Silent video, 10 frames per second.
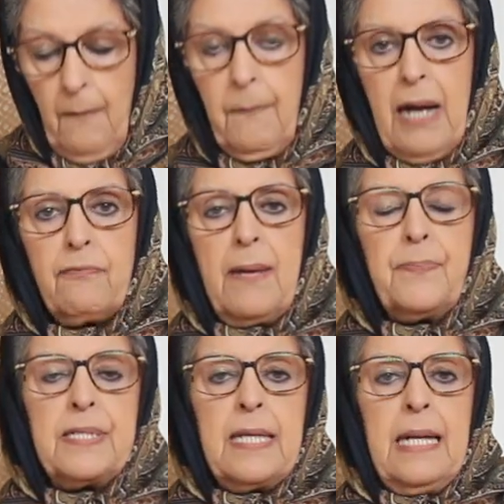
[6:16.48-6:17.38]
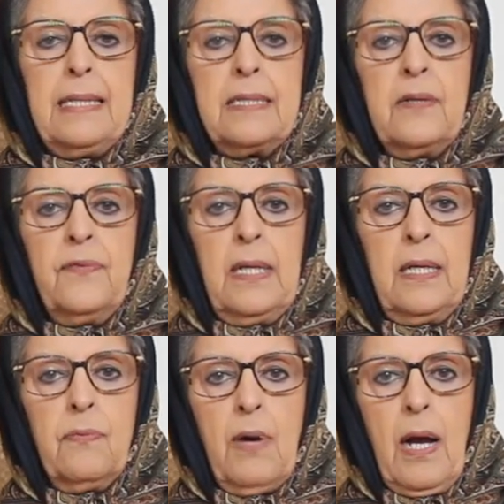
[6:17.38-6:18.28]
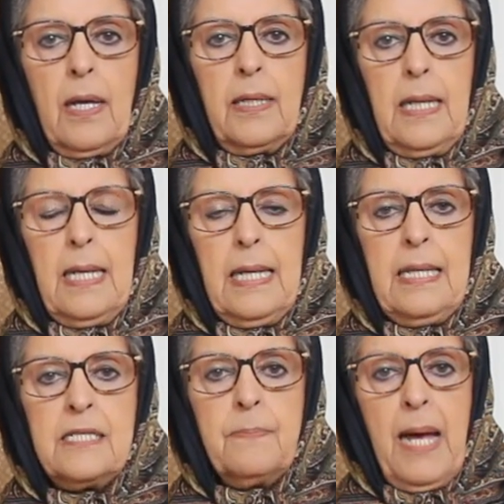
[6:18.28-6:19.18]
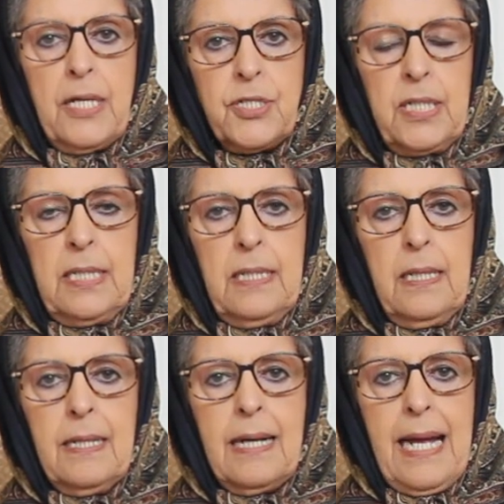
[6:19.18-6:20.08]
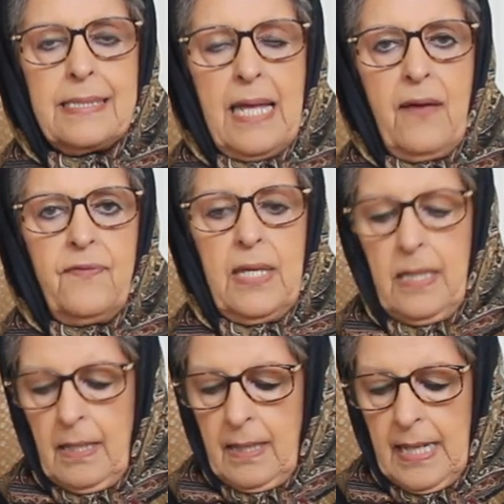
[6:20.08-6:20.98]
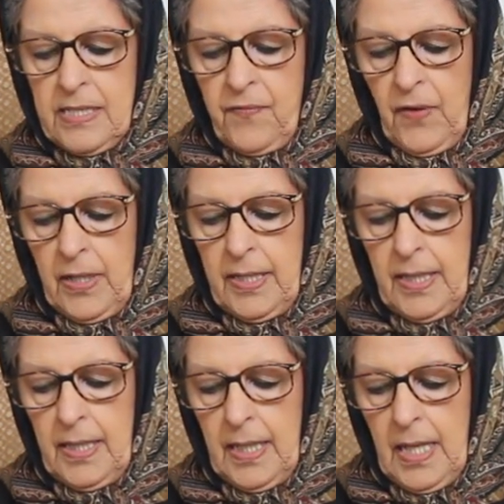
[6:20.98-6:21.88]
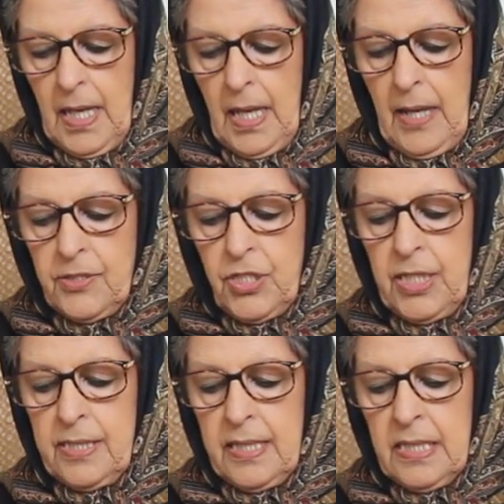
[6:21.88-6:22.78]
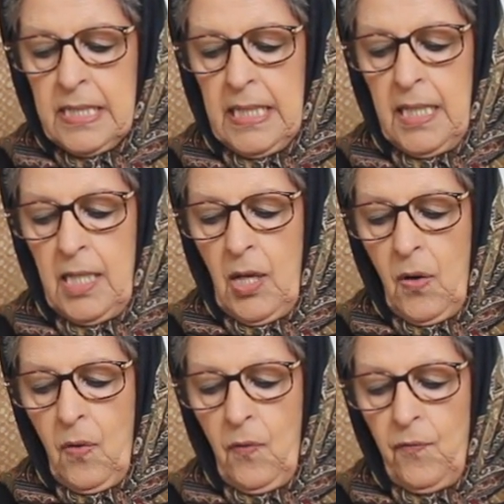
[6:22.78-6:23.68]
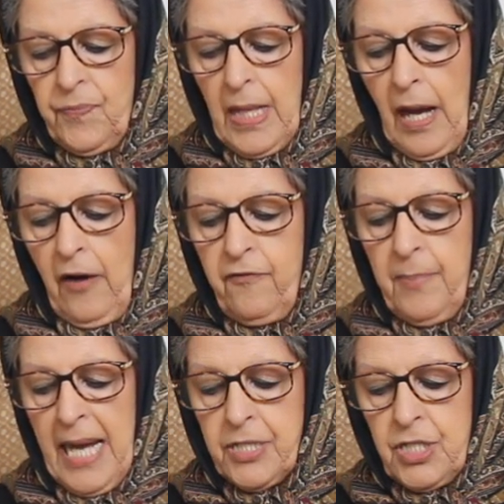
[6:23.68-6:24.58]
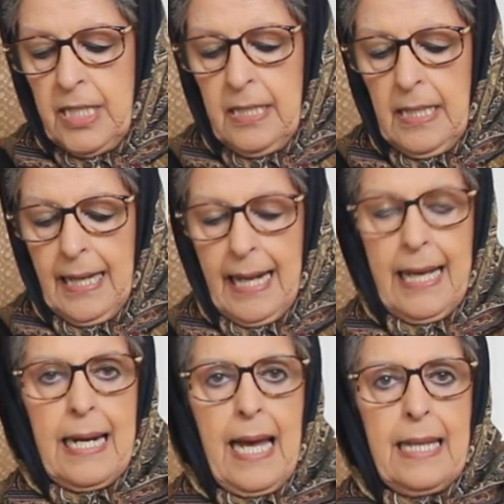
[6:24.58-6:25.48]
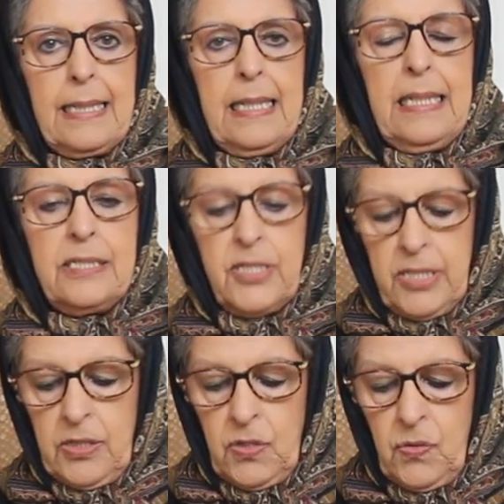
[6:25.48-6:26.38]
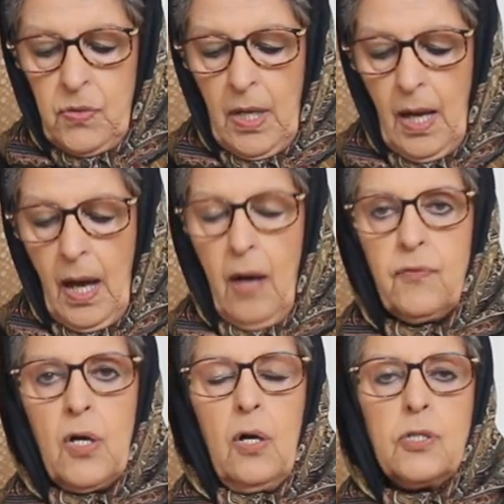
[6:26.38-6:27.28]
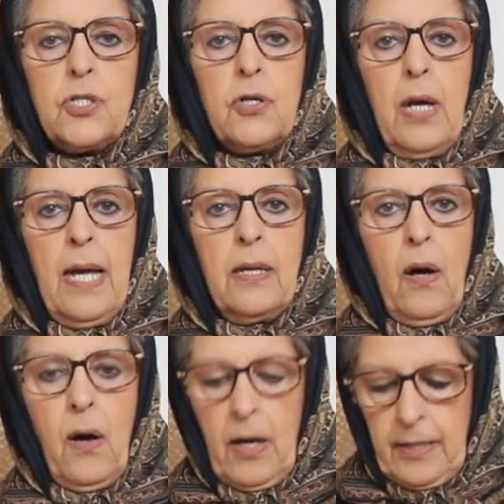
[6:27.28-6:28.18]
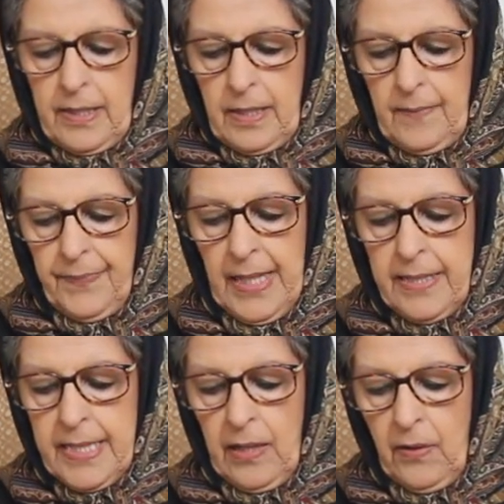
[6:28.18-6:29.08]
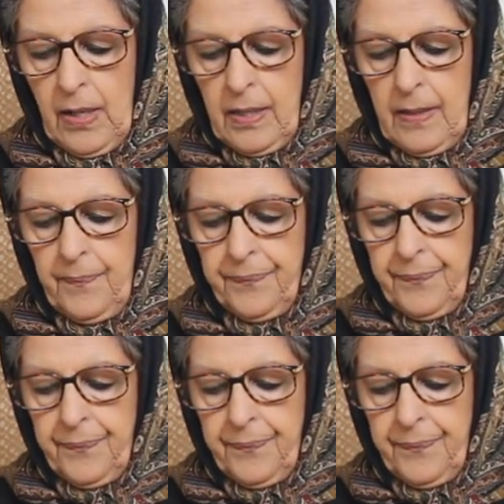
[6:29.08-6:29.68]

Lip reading: My representative in Iran is Mashid Razavi Rezvani. She is the CEO of Mashid Kherat Institute of Culture and Art in Tehran.